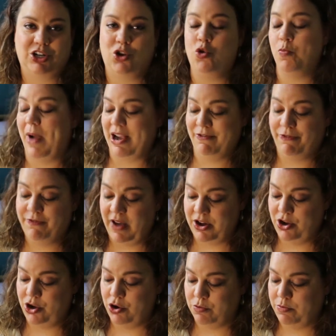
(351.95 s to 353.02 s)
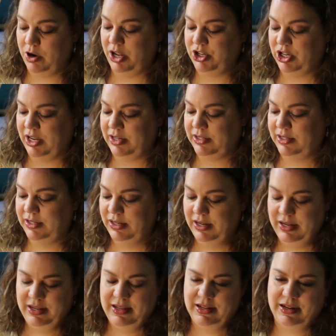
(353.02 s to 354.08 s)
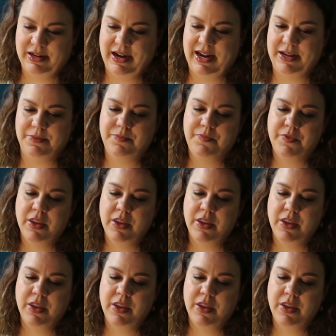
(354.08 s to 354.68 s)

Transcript: who might fund your project. All right.